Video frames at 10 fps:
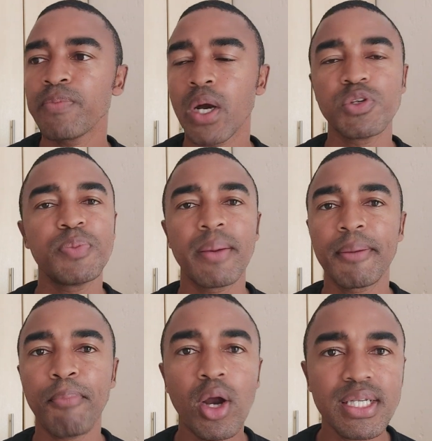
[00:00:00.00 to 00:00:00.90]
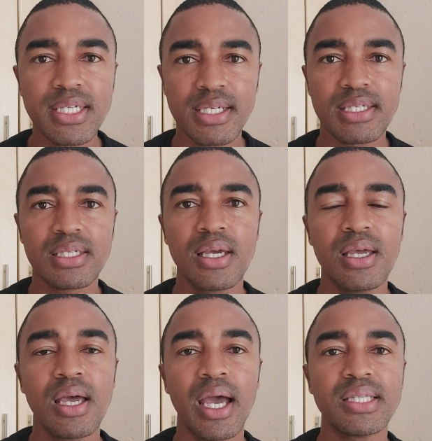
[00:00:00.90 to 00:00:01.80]
Are we speaking about politics?
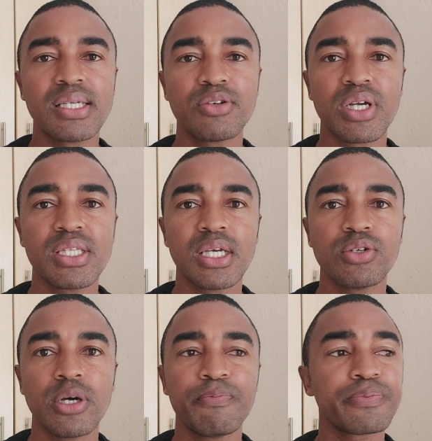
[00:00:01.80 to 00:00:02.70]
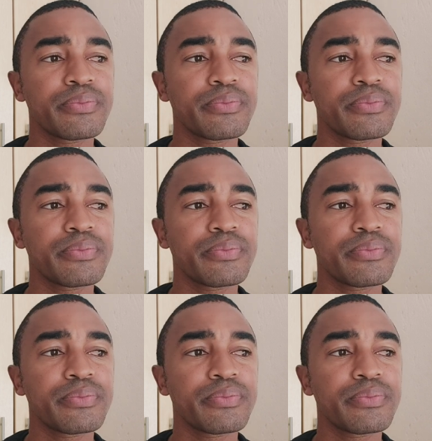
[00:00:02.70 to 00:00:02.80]
Etc. etc.